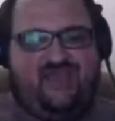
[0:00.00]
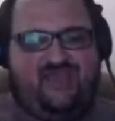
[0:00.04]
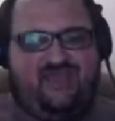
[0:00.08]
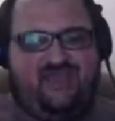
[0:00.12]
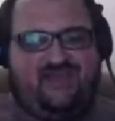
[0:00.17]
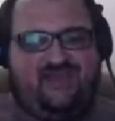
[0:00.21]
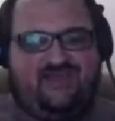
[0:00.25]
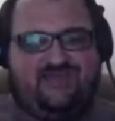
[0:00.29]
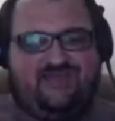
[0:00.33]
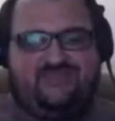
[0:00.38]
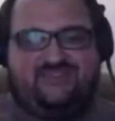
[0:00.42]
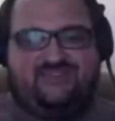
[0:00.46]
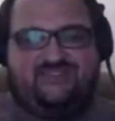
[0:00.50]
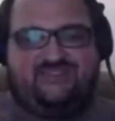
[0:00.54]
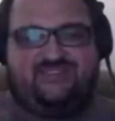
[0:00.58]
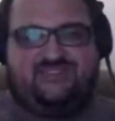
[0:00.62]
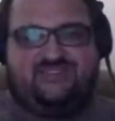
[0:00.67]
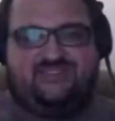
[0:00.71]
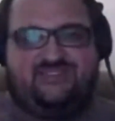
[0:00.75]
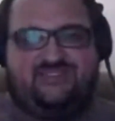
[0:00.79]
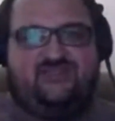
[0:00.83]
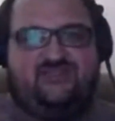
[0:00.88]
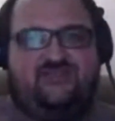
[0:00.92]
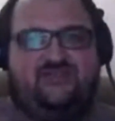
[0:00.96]

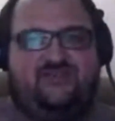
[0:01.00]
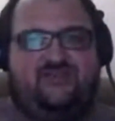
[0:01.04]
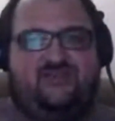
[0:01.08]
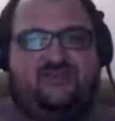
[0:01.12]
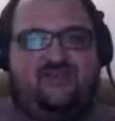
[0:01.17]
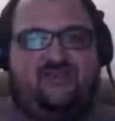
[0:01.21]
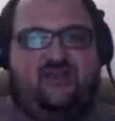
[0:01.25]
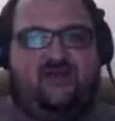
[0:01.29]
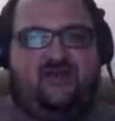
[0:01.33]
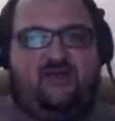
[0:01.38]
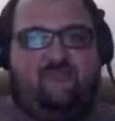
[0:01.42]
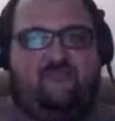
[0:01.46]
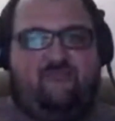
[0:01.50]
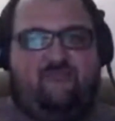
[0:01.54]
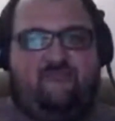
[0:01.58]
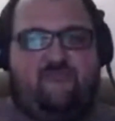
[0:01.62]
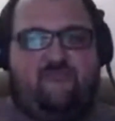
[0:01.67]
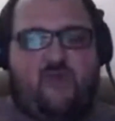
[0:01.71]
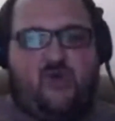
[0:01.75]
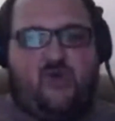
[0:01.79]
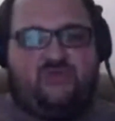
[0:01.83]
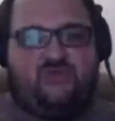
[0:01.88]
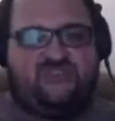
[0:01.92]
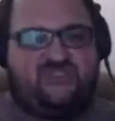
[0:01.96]
And
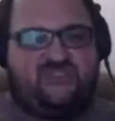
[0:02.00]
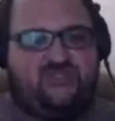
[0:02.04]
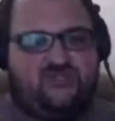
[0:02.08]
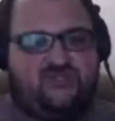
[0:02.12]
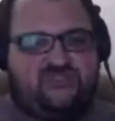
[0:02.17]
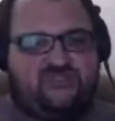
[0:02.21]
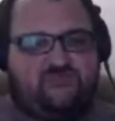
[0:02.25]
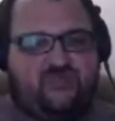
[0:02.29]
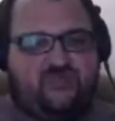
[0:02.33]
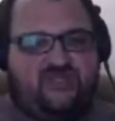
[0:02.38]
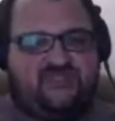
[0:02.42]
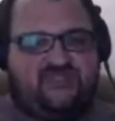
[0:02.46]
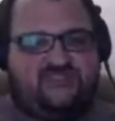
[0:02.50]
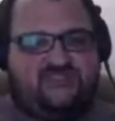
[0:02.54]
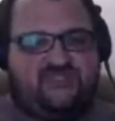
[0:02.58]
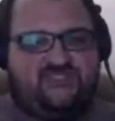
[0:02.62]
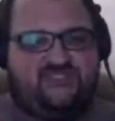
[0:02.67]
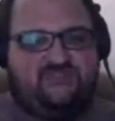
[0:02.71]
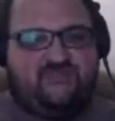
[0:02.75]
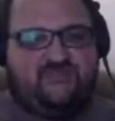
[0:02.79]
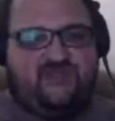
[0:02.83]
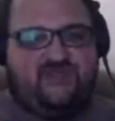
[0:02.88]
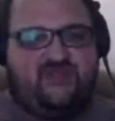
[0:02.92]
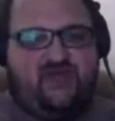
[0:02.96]
most of those
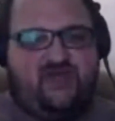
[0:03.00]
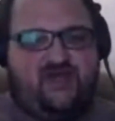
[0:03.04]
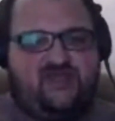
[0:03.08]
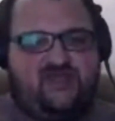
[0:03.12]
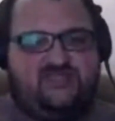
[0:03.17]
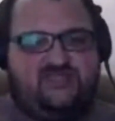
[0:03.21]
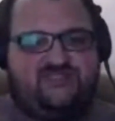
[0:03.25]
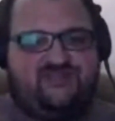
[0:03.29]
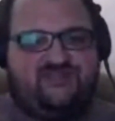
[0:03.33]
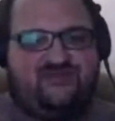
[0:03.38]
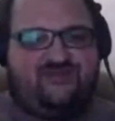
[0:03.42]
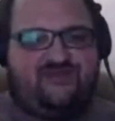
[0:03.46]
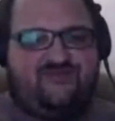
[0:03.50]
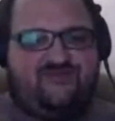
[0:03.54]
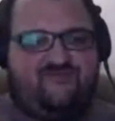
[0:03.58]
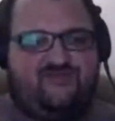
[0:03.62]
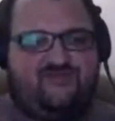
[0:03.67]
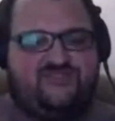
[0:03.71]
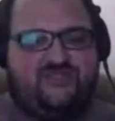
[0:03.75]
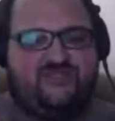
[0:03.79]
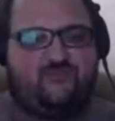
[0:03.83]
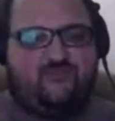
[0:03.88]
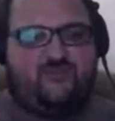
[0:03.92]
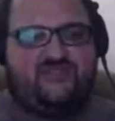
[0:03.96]
places, because
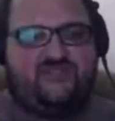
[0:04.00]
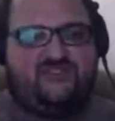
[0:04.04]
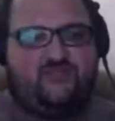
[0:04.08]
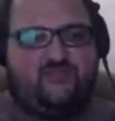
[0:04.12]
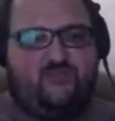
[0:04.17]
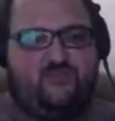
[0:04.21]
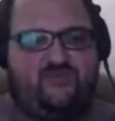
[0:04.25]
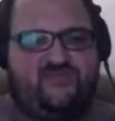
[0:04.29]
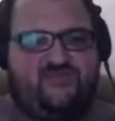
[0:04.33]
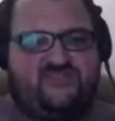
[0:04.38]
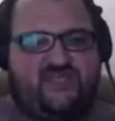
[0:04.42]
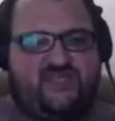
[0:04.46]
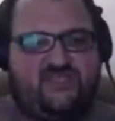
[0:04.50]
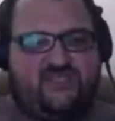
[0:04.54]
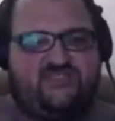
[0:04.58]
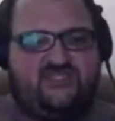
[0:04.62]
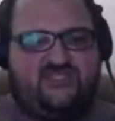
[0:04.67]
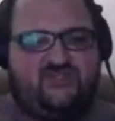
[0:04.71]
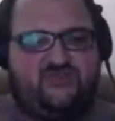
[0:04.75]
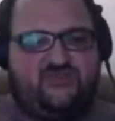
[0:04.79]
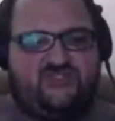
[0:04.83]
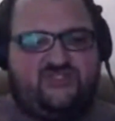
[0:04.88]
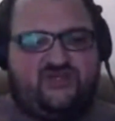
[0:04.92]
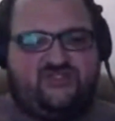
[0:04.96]
for some reason we
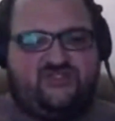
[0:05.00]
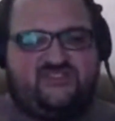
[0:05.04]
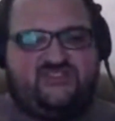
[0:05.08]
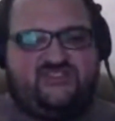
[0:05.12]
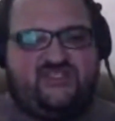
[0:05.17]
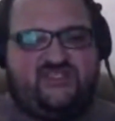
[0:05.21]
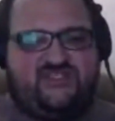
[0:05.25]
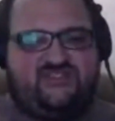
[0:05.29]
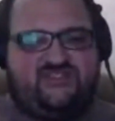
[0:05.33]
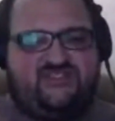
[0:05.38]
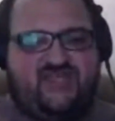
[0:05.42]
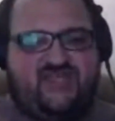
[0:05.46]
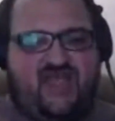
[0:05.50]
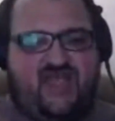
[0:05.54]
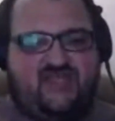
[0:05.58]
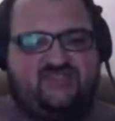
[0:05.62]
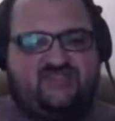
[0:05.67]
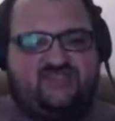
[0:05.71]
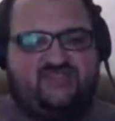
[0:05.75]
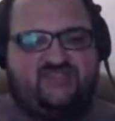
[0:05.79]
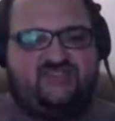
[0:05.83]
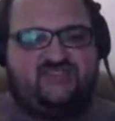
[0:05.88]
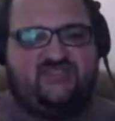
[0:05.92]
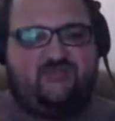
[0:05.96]
decided to use our sin
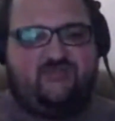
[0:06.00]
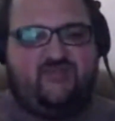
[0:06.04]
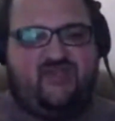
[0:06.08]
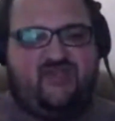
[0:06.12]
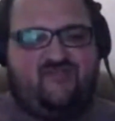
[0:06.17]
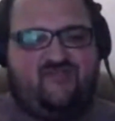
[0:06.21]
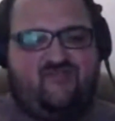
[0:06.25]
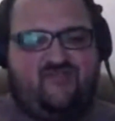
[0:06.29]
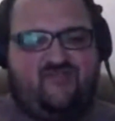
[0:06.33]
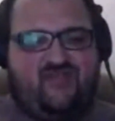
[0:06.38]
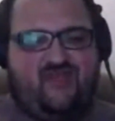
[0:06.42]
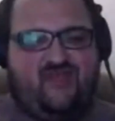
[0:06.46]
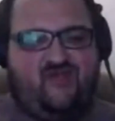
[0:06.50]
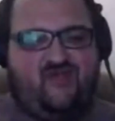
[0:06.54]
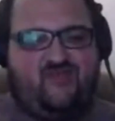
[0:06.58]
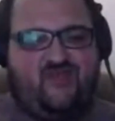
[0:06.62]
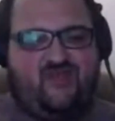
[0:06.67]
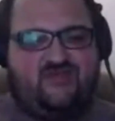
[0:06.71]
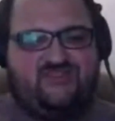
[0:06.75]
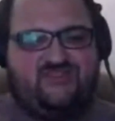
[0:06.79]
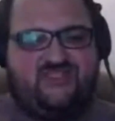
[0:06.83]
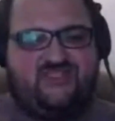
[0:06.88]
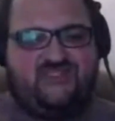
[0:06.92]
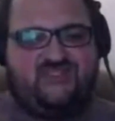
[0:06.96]
taxes to pay for the
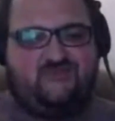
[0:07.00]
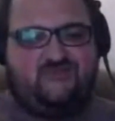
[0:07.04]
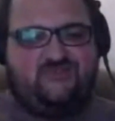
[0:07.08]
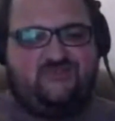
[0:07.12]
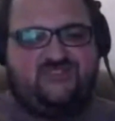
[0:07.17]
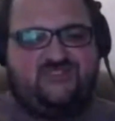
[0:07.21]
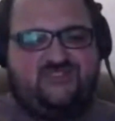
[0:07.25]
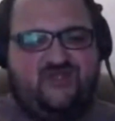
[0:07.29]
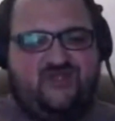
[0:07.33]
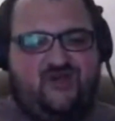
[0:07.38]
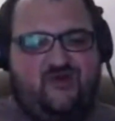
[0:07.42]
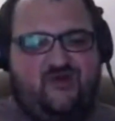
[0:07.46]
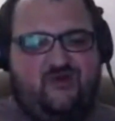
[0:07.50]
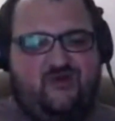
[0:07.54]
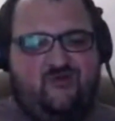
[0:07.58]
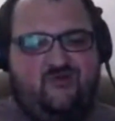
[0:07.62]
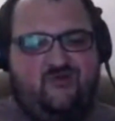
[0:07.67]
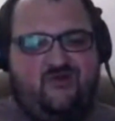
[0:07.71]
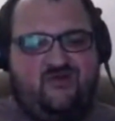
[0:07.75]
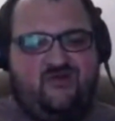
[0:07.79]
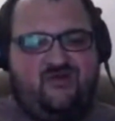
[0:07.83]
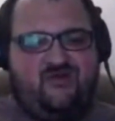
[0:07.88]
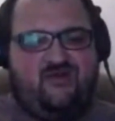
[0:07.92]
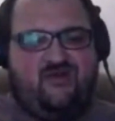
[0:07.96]
healthcare system,
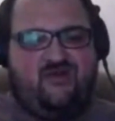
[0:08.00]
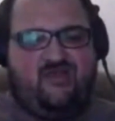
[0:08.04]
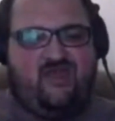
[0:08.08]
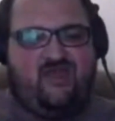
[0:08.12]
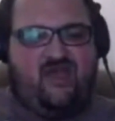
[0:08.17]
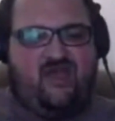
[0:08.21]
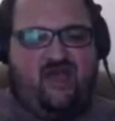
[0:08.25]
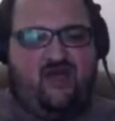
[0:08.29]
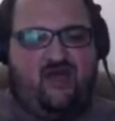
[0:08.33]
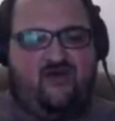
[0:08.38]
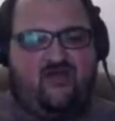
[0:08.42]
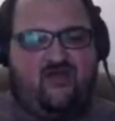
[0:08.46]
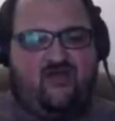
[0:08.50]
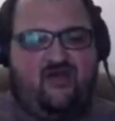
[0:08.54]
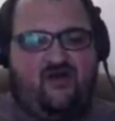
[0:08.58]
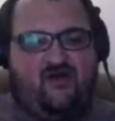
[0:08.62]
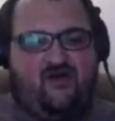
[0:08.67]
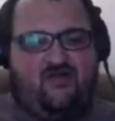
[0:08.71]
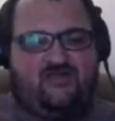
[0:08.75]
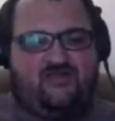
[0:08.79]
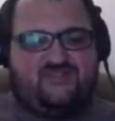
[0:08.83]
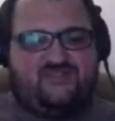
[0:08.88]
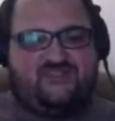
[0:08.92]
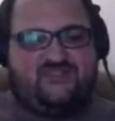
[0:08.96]
so
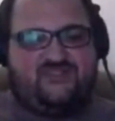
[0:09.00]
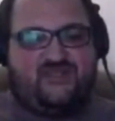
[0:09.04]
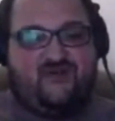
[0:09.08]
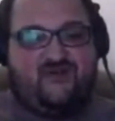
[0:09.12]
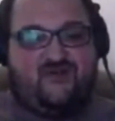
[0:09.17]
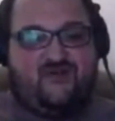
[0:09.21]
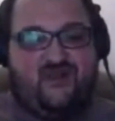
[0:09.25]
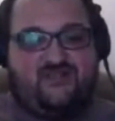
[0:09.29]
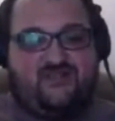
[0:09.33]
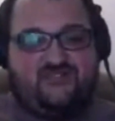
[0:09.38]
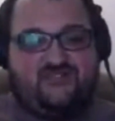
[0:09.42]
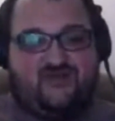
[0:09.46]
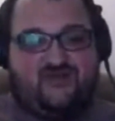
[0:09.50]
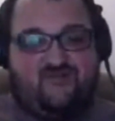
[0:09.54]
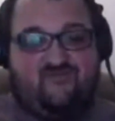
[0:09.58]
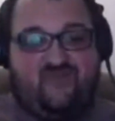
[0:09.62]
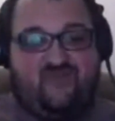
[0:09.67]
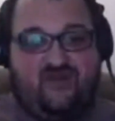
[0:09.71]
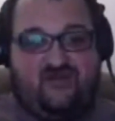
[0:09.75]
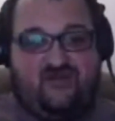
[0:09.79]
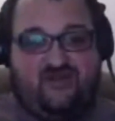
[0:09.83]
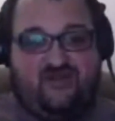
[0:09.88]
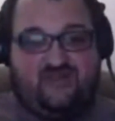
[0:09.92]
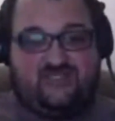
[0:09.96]
alcohol and cigarettes are
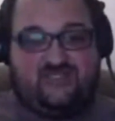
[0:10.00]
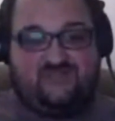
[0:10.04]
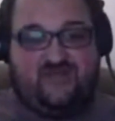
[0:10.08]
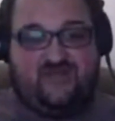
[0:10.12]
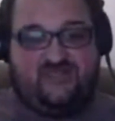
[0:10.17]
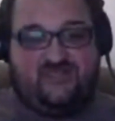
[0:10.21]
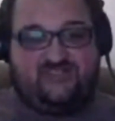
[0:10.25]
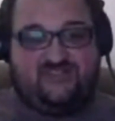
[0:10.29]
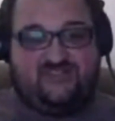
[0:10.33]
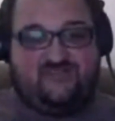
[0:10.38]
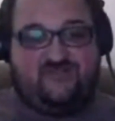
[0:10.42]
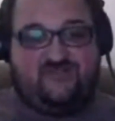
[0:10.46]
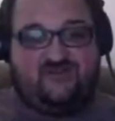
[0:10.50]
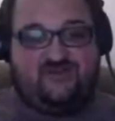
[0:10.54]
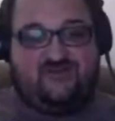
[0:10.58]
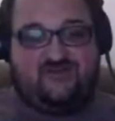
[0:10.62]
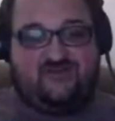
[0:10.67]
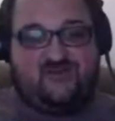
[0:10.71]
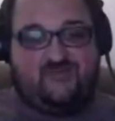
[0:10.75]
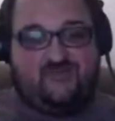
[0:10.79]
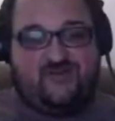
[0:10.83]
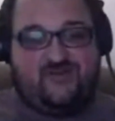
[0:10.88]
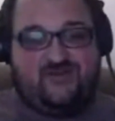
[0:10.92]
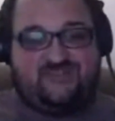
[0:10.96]
very expensive here
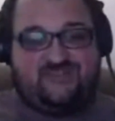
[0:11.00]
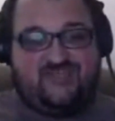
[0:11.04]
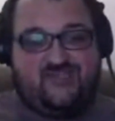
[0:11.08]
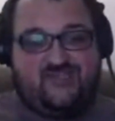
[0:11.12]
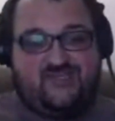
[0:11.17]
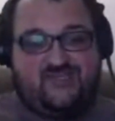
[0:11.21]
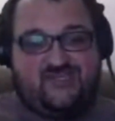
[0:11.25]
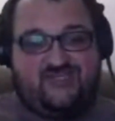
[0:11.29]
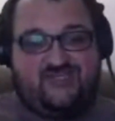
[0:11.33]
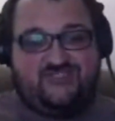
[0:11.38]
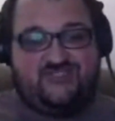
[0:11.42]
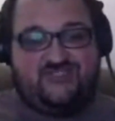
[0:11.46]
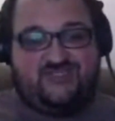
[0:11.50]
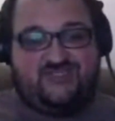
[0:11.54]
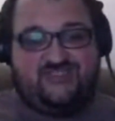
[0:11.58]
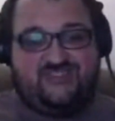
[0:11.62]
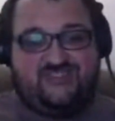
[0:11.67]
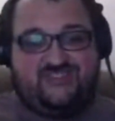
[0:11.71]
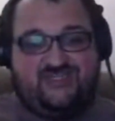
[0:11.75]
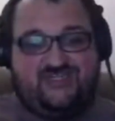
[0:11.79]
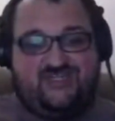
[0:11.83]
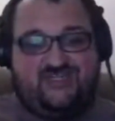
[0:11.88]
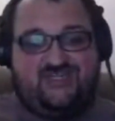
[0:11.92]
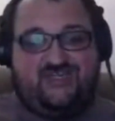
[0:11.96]
compared to other
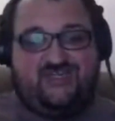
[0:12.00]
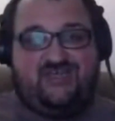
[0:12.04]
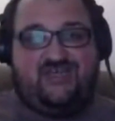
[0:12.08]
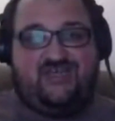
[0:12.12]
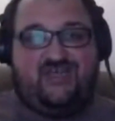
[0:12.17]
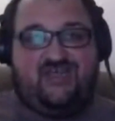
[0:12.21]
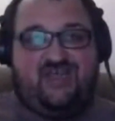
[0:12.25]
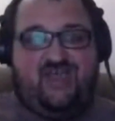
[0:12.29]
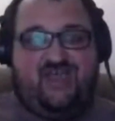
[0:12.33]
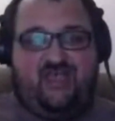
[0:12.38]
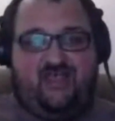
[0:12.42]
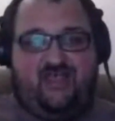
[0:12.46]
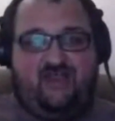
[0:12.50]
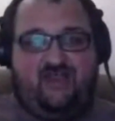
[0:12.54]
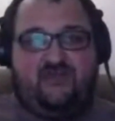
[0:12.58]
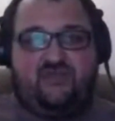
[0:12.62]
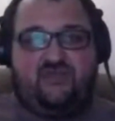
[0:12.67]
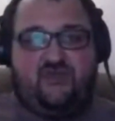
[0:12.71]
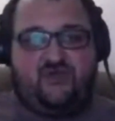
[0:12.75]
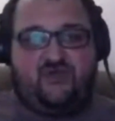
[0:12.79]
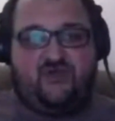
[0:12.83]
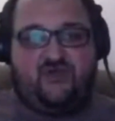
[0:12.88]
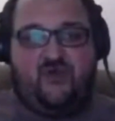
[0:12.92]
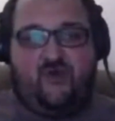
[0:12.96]
countries,
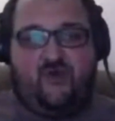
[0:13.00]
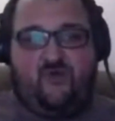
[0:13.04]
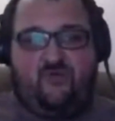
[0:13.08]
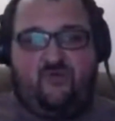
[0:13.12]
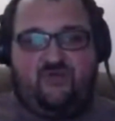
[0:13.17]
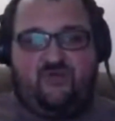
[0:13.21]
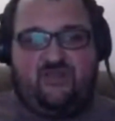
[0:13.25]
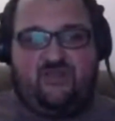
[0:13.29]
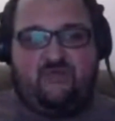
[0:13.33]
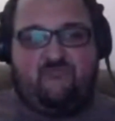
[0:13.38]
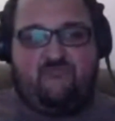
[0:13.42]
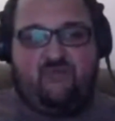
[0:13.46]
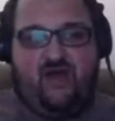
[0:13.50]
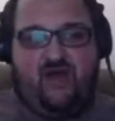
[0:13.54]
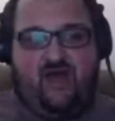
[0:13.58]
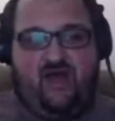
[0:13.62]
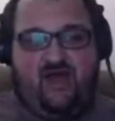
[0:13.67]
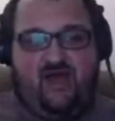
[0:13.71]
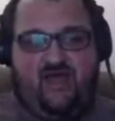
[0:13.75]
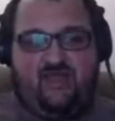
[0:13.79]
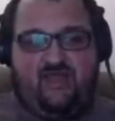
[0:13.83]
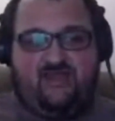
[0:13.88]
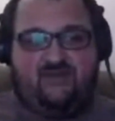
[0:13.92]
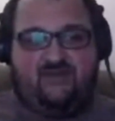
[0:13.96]
and you can only
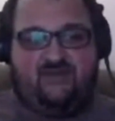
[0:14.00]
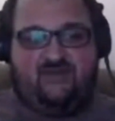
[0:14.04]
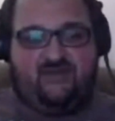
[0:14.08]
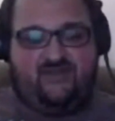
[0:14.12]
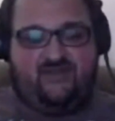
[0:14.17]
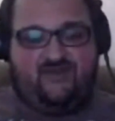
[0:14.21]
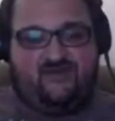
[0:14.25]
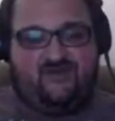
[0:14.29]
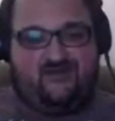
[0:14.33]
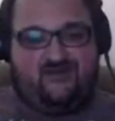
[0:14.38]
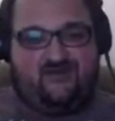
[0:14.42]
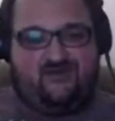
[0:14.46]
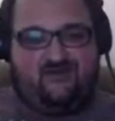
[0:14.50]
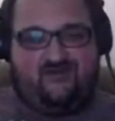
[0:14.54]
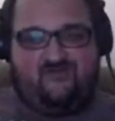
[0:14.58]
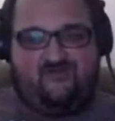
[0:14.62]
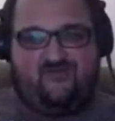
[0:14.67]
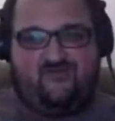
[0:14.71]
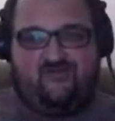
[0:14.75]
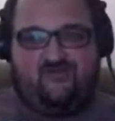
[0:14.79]
buy liquor